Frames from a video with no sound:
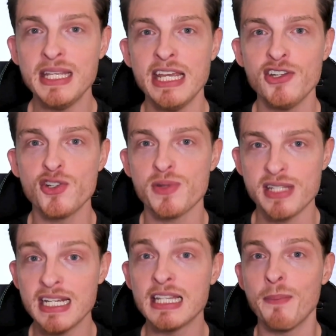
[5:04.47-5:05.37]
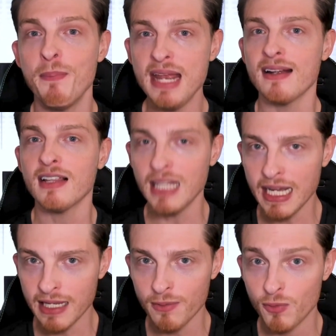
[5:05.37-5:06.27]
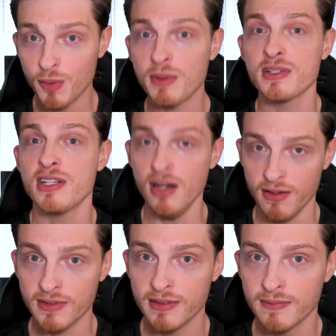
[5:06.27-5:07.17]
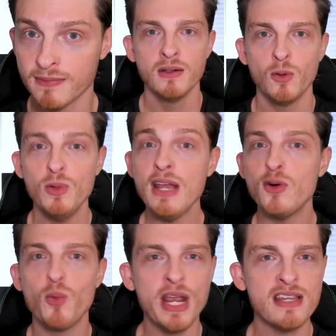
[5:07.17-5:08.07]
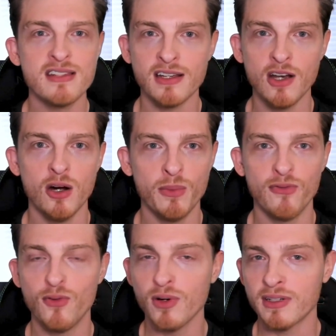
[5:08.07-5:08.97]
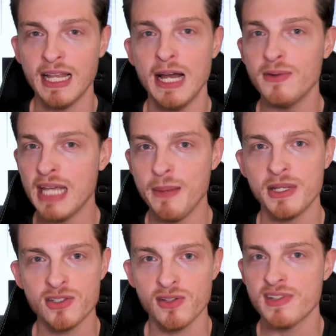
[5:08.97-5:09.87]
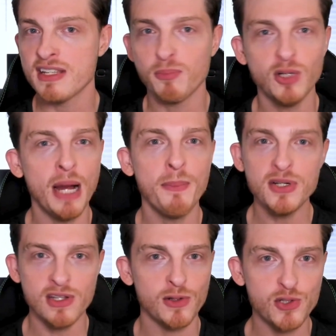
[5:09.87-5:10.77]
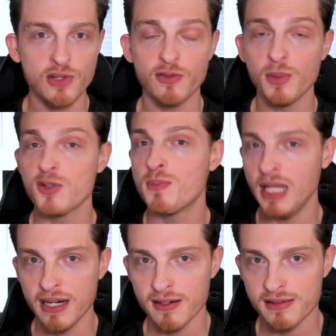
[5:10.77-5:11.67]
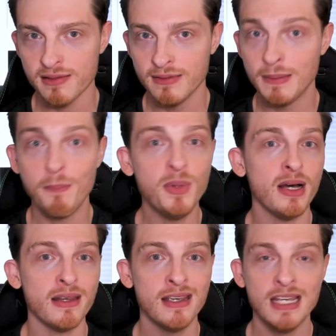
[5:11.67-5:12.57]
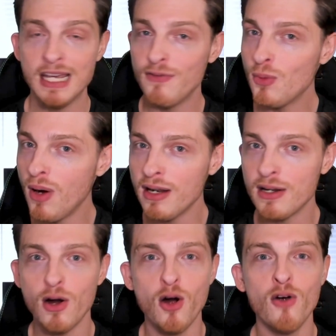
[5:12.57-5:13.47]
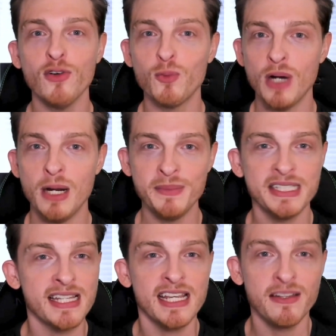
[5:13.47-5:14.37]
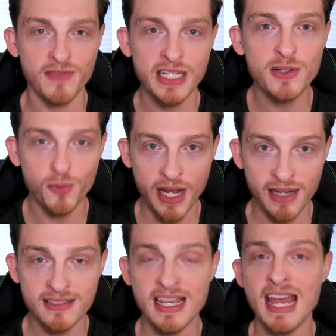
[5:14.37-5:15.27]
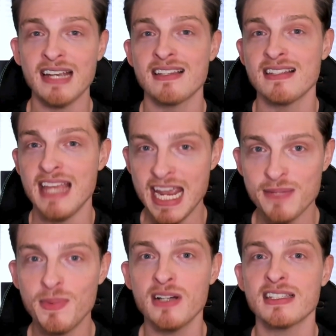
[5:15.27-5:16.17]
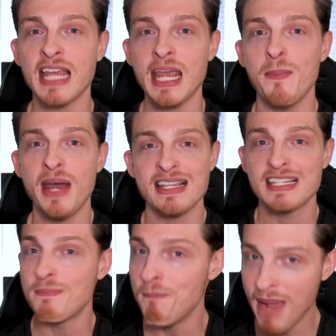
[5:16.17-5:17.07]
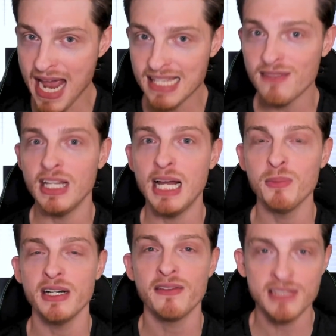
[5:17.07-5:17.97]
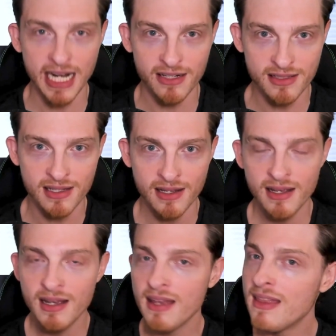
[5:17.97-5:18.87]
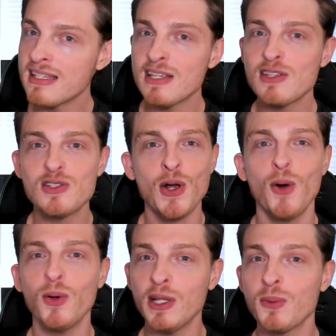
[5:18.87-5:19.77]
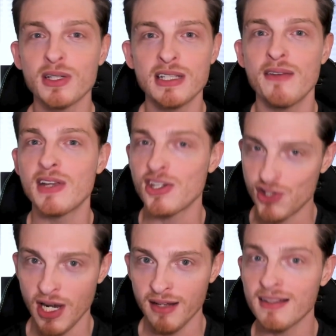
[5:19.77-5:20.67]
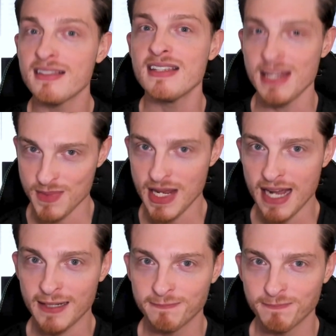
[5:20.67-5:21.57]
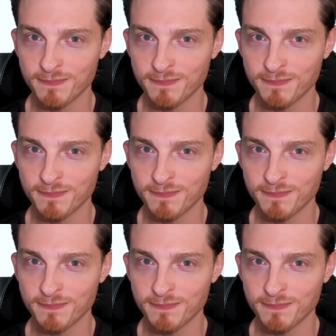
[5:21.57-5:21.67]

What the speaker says: of the issues we're seeing in the beta client would be resolved. We have a ways to go before cloud gaming serves as a proper solution for most players, but if you want an overwhelmingly convenient way to access Xbox Game Pass's massive library of titles, this is totally worth giving a shot on Steam Deck.